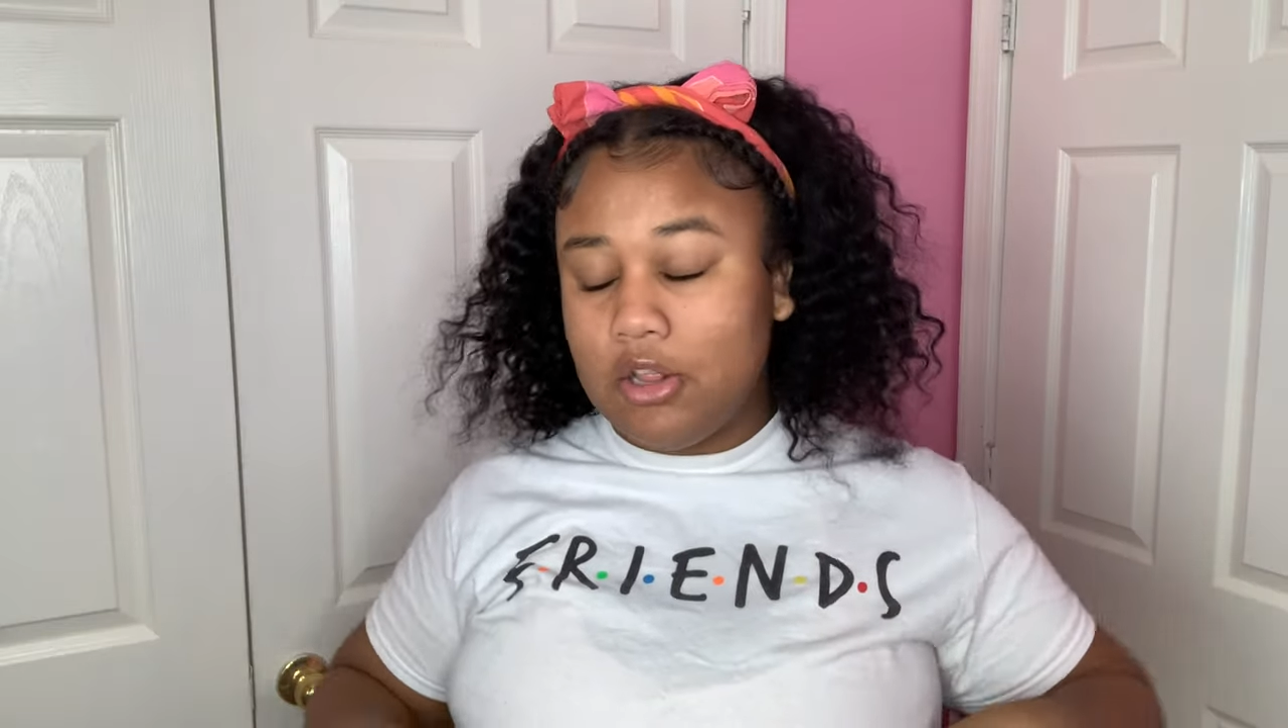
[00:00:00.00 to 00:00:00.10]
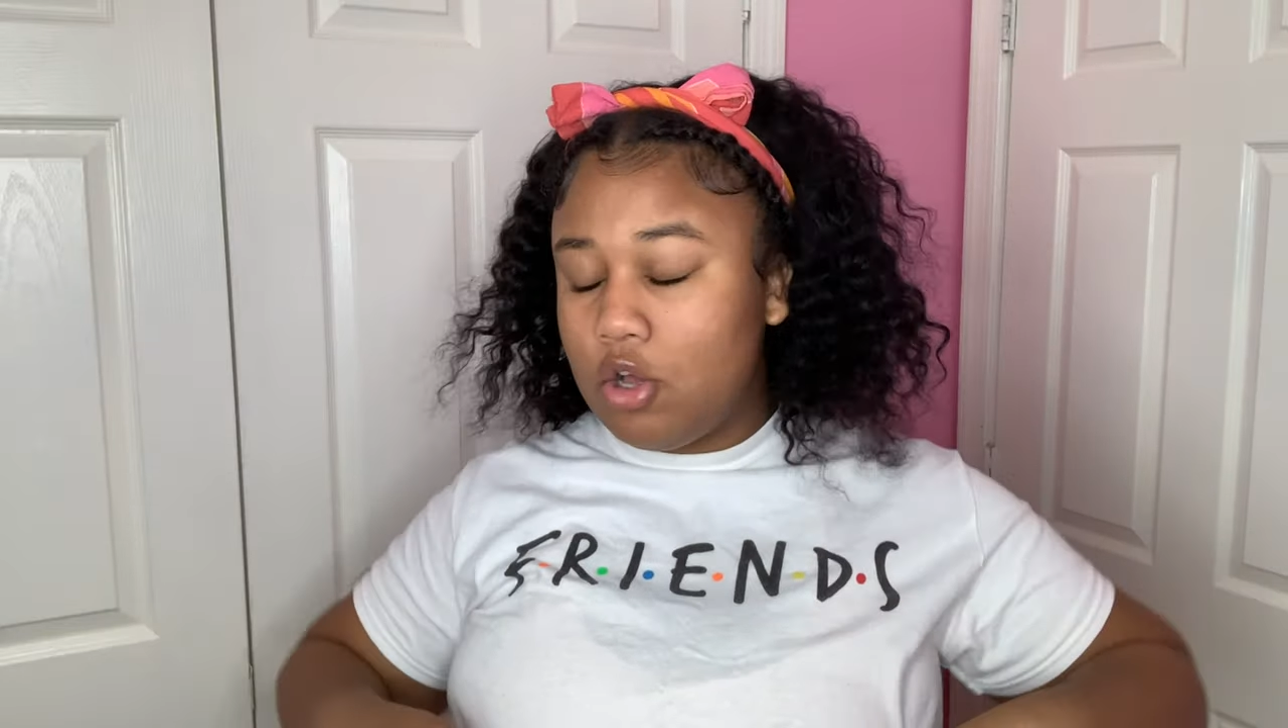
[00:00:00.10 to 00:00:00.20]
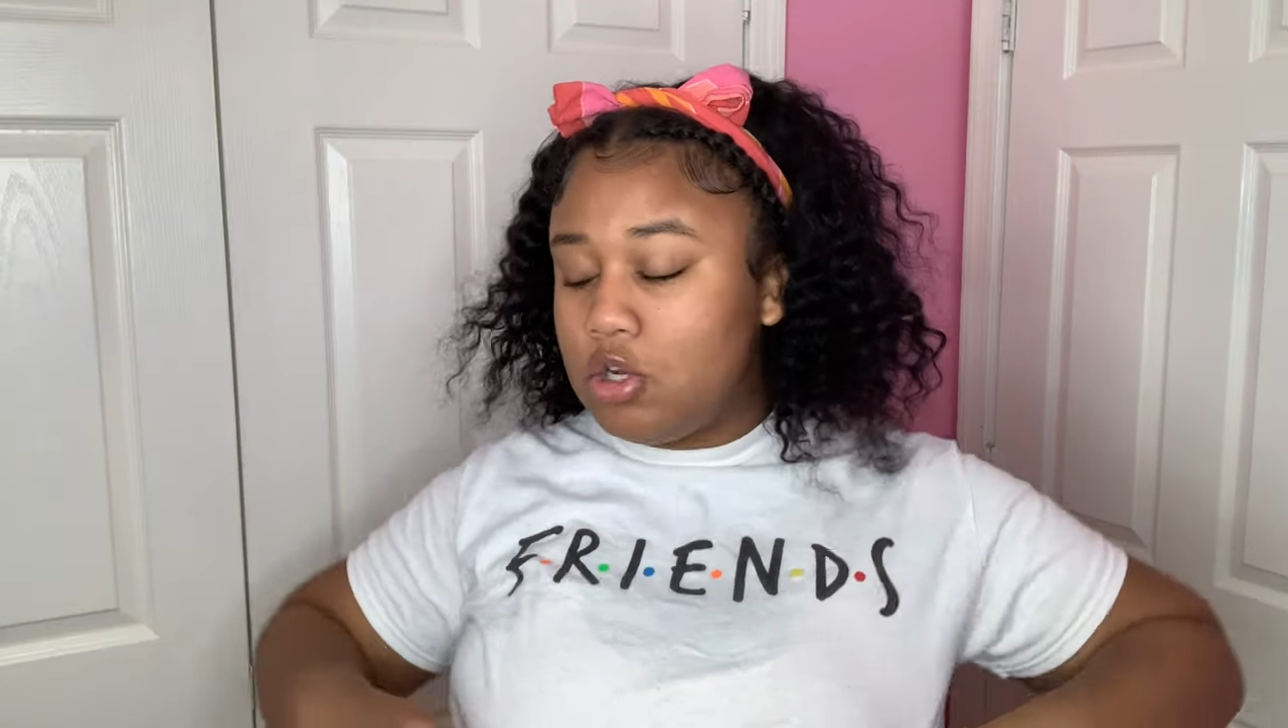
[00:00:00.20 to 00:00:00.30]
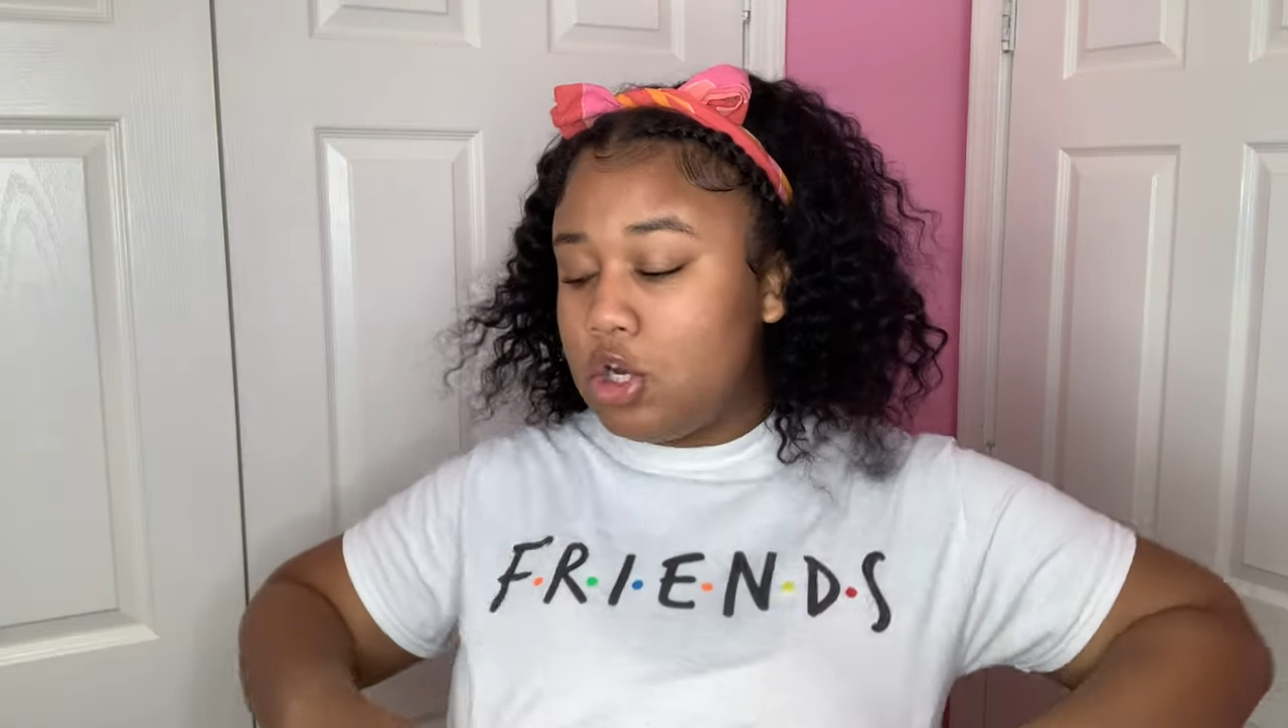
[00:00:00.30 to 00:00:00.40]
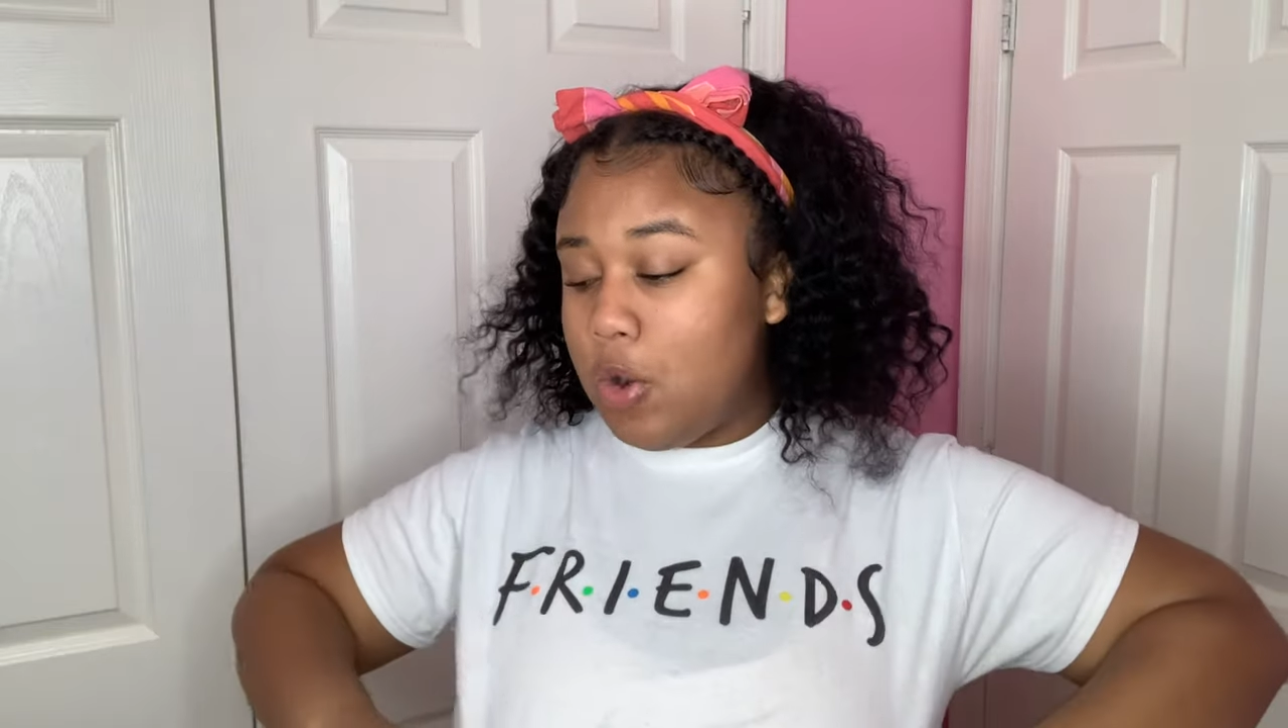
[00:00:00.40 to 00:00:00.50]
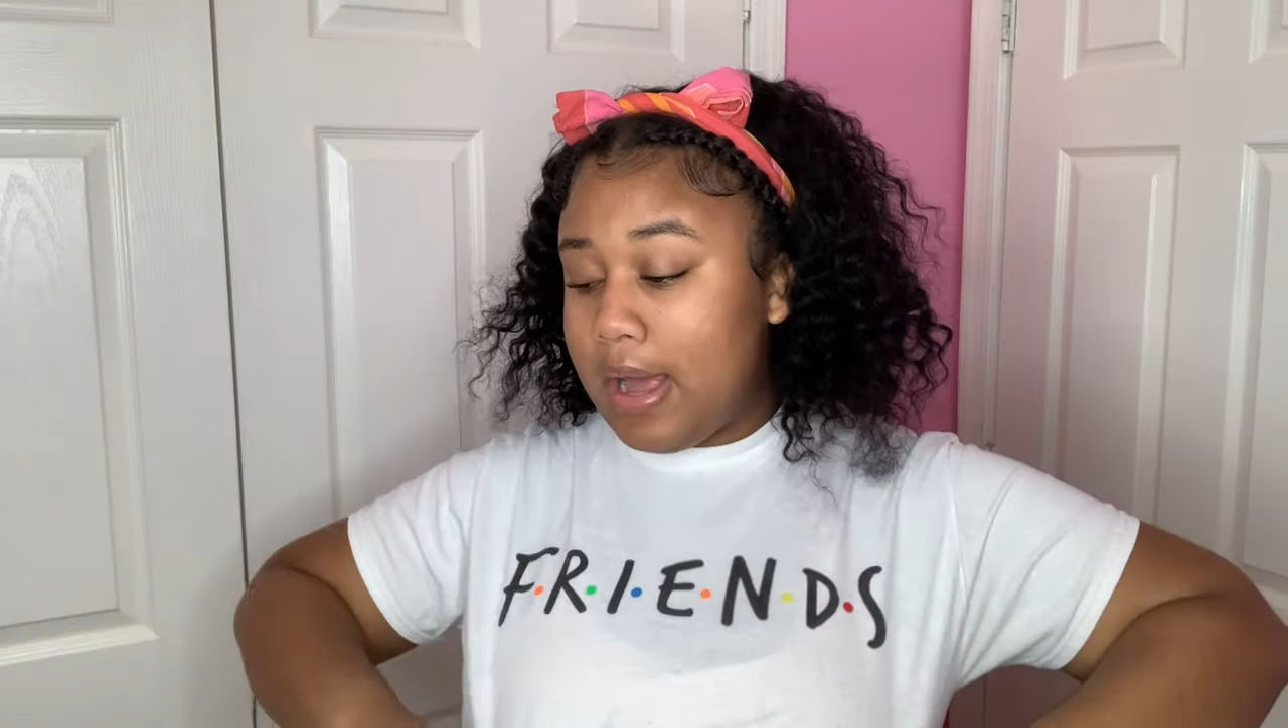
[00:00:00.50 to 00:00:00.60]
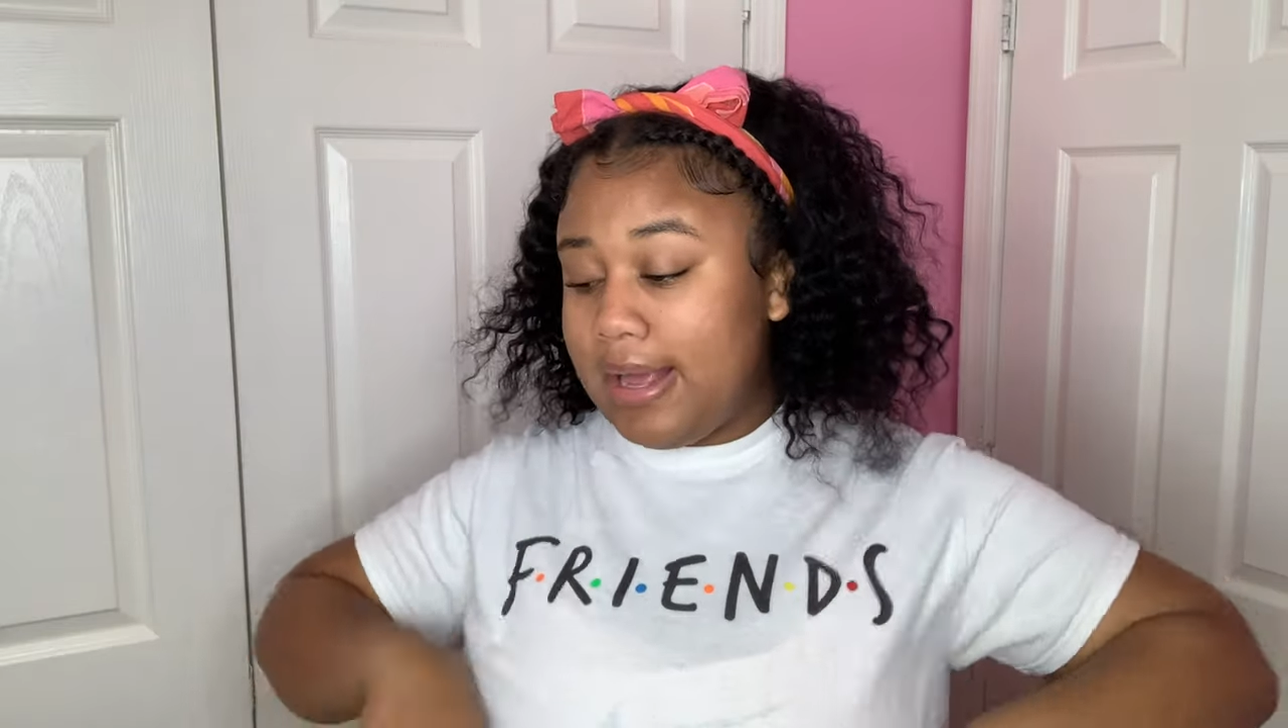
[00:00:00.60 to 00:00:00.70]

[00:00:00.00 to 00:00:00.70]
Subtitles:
long ago I